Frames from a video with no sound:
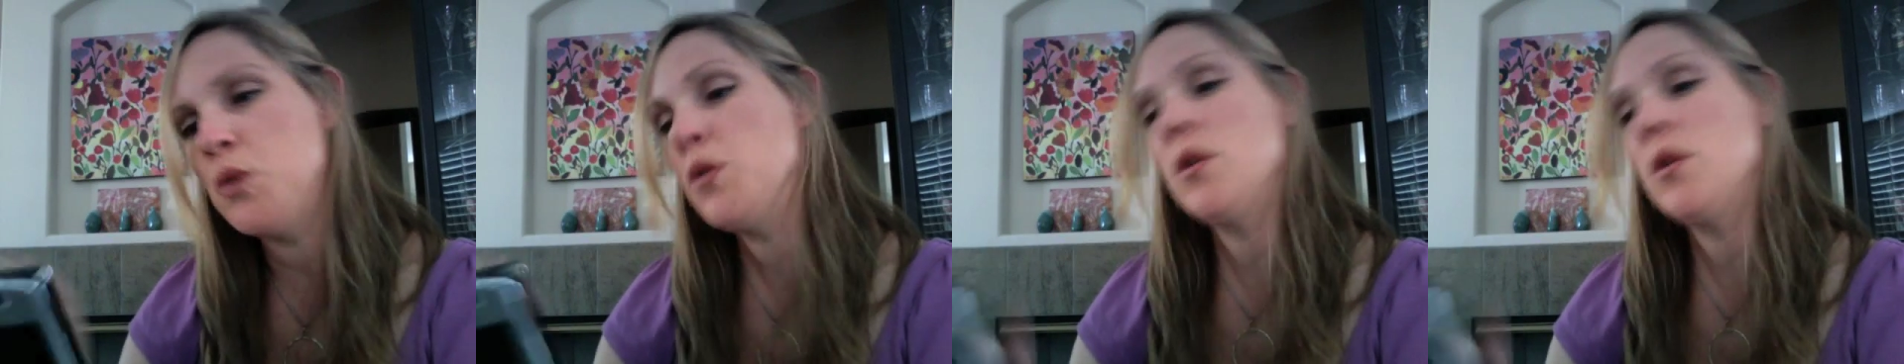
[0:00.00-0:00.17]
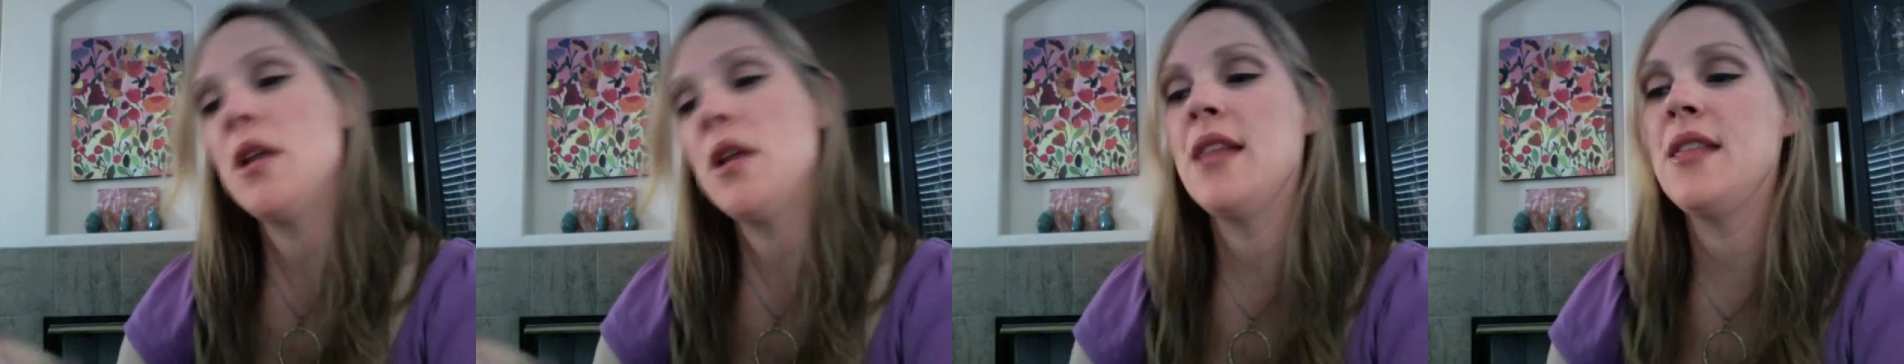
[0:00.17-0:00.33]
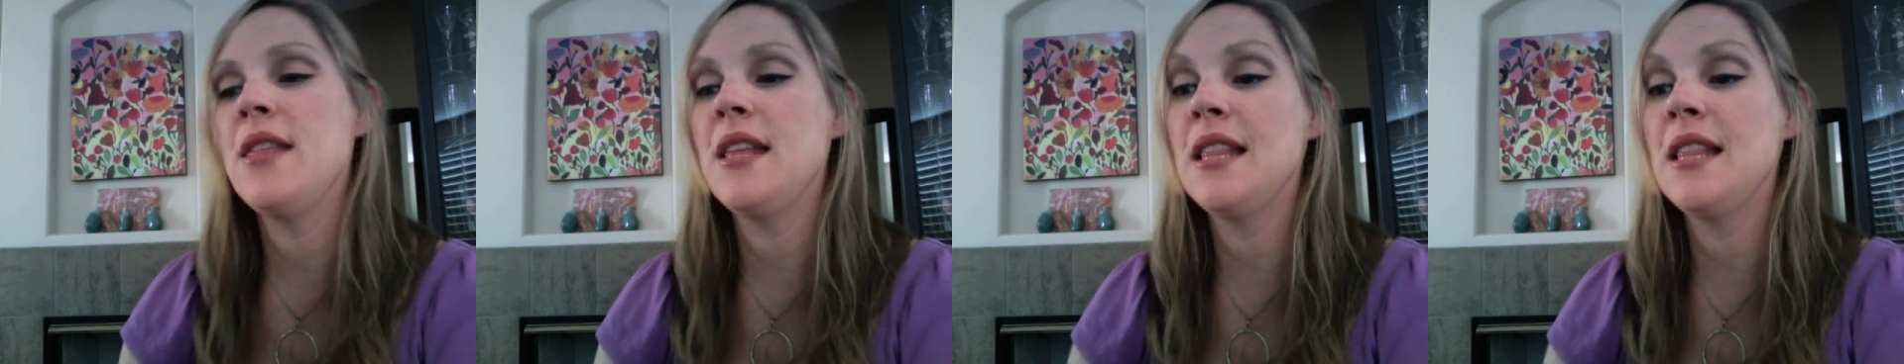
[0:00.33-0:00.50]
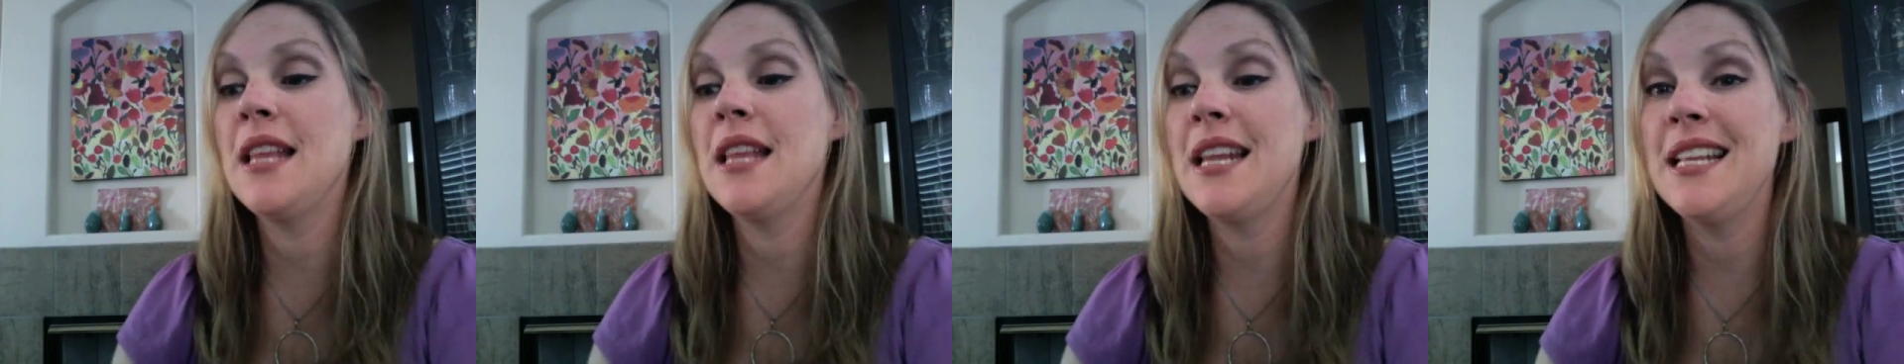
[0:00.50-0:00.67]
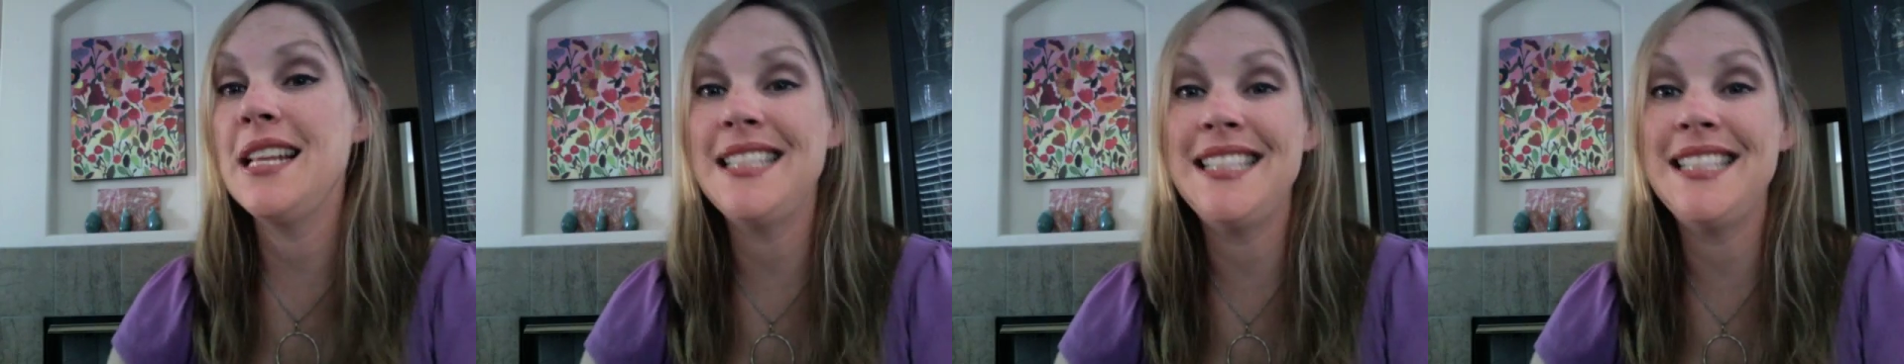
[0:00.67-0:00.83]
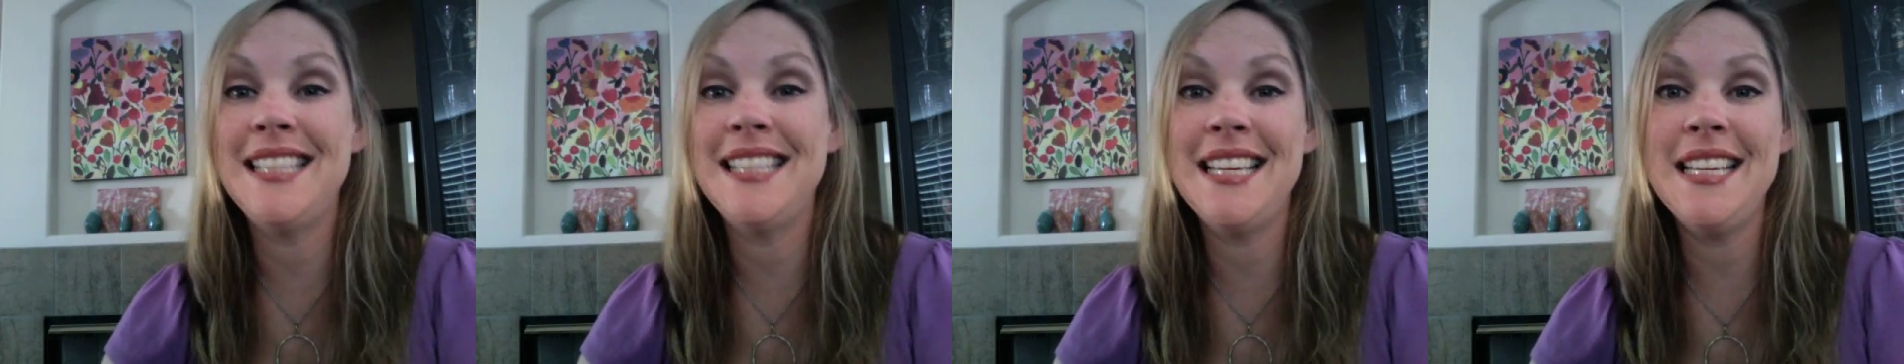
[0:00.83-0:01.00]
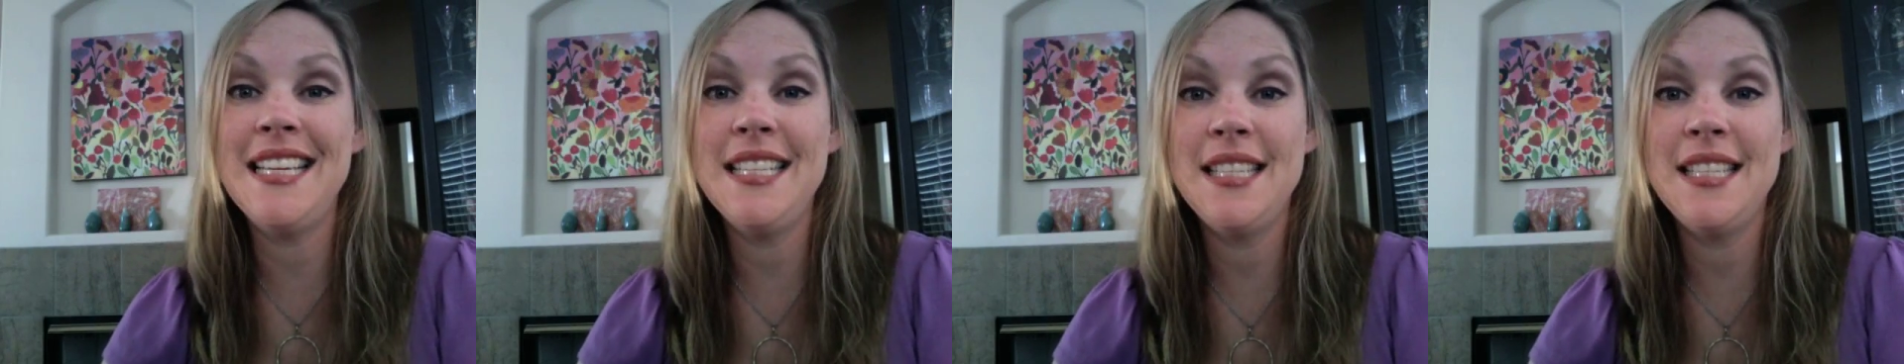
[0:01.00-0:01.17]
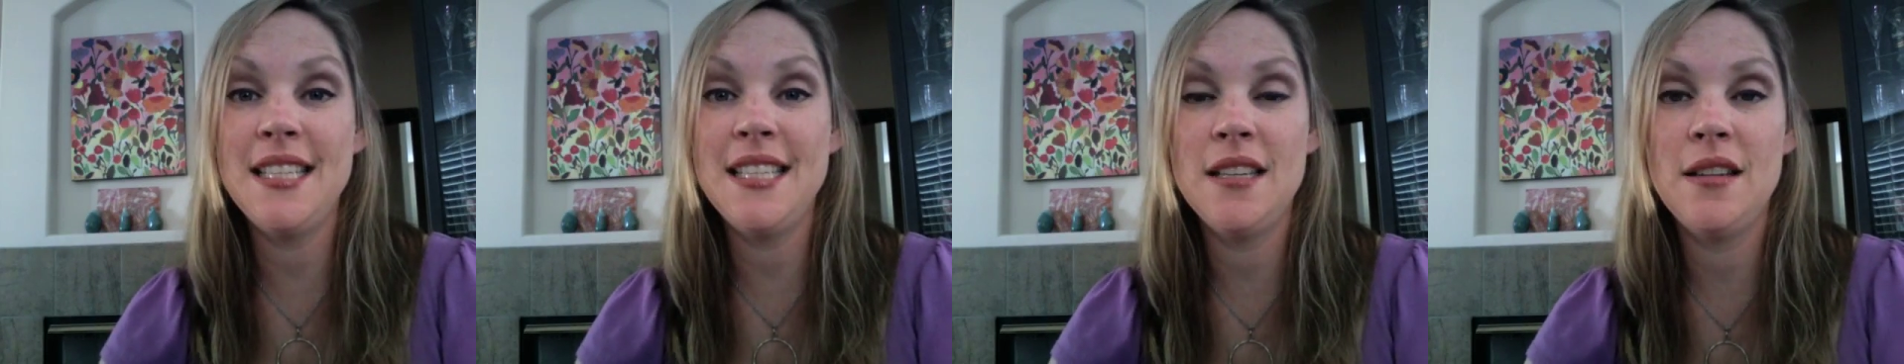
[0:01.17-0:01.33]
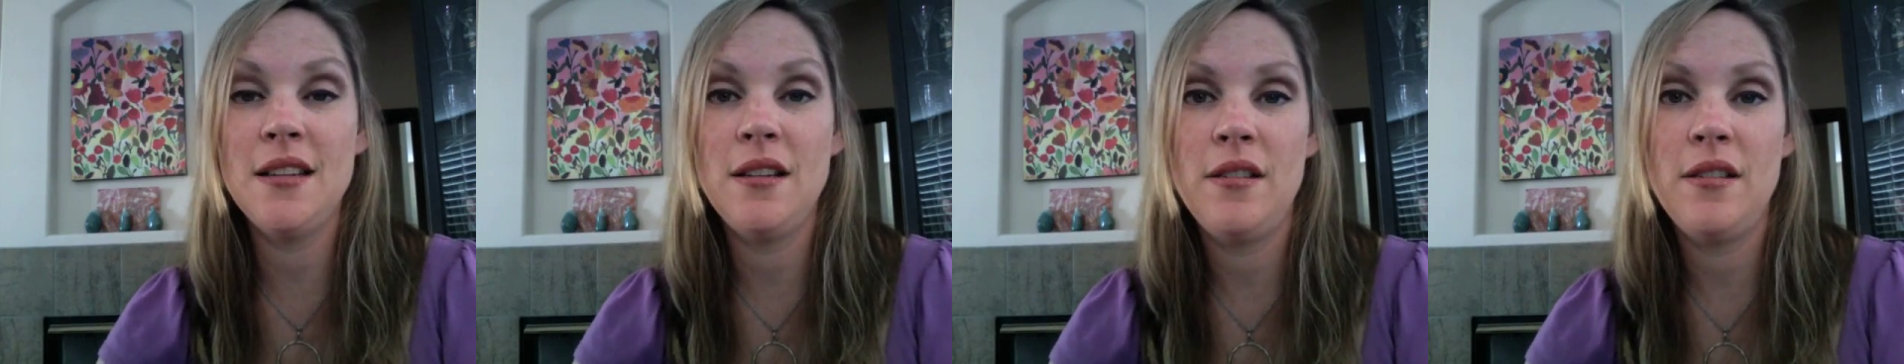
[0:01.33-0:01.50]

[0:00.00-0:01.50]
and then let it sit